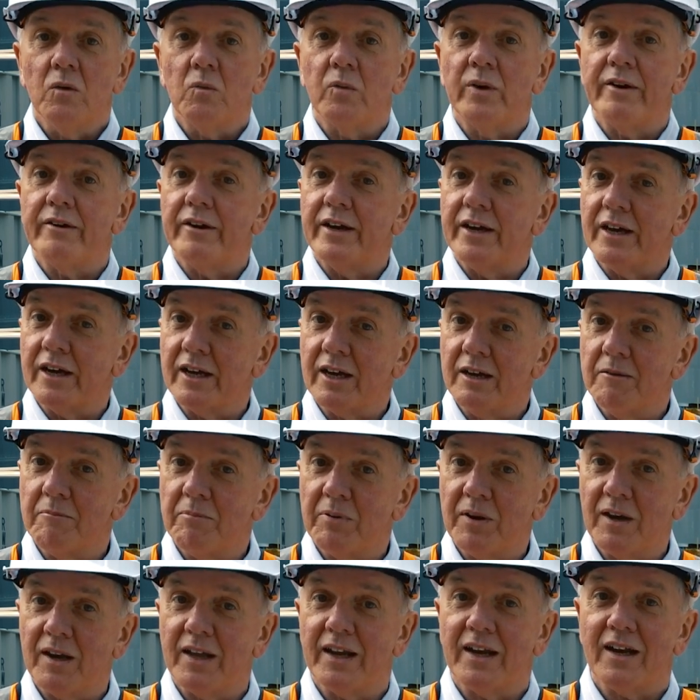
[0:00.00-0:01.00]
we're in a
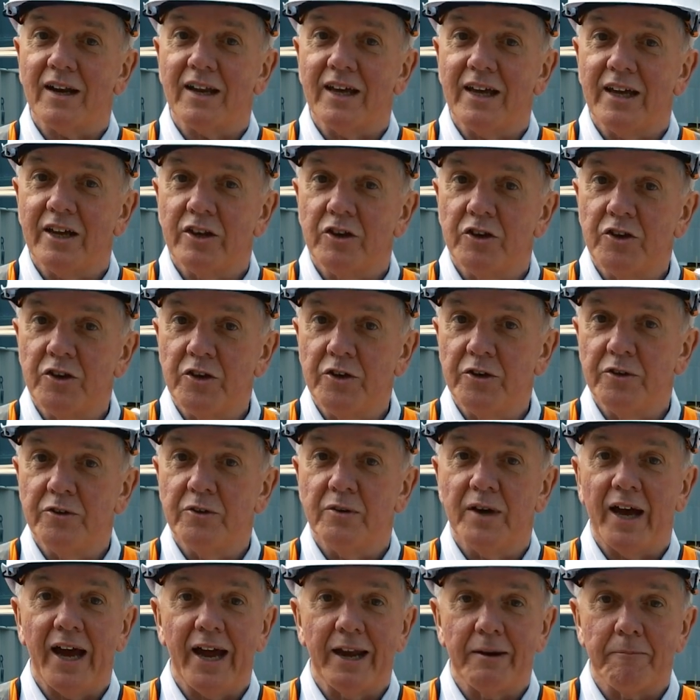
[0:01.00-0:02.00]
completely
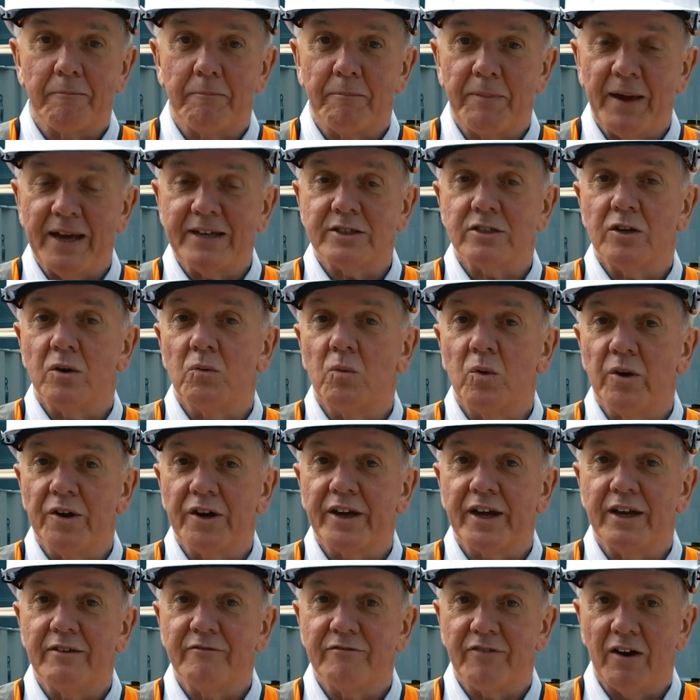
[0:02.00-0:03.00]
new and better
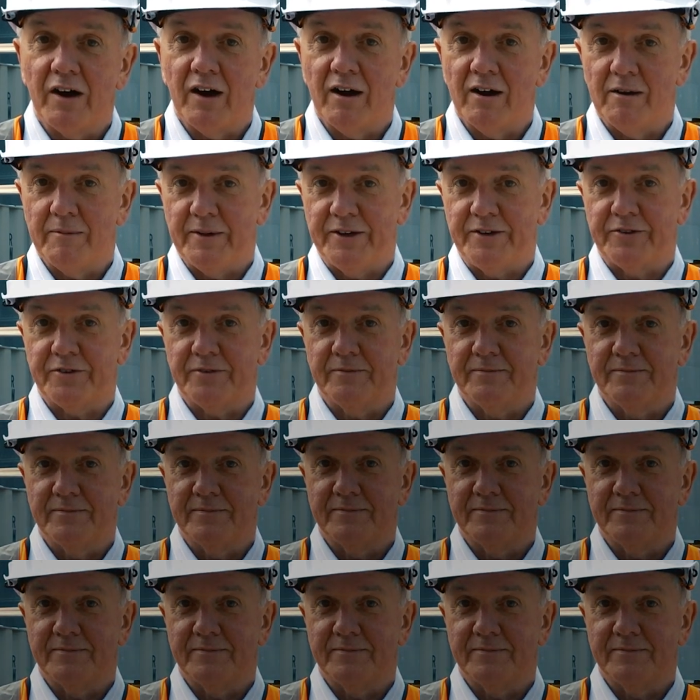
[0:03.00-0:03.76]
work environment.